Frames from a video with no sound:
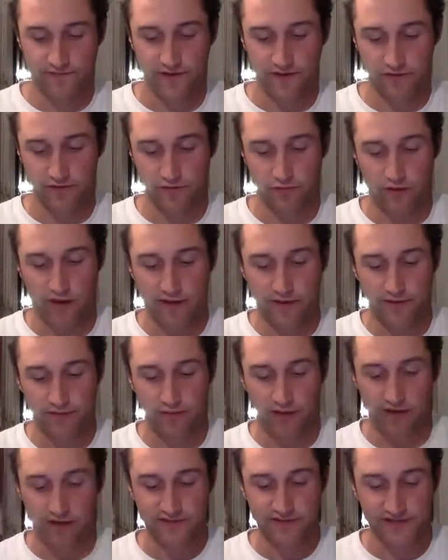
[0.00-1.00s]
dealing the right to
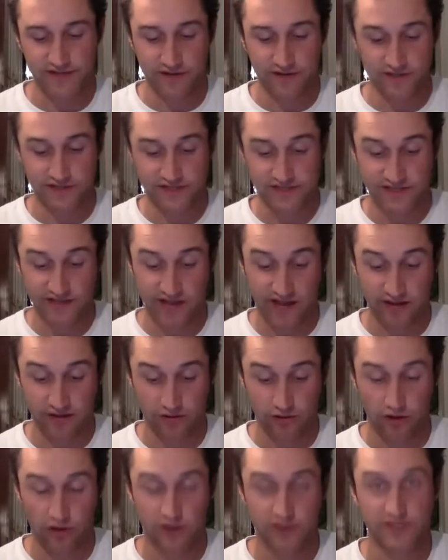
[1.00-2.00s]
privacy are state
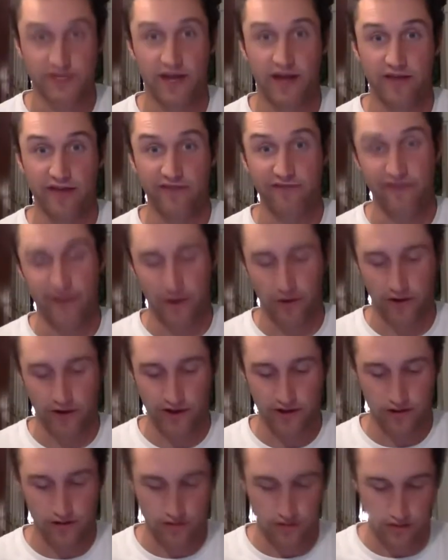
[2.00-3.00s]
laws and how they
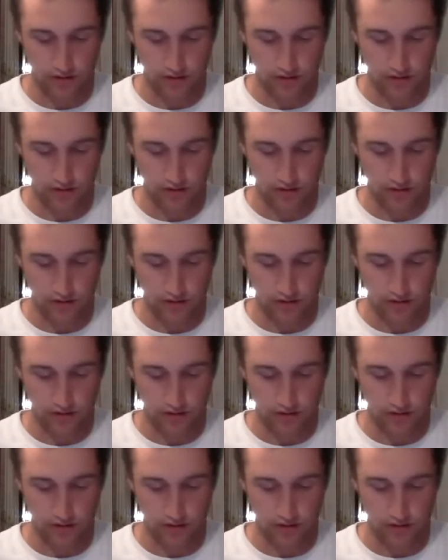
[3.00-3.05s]
vary.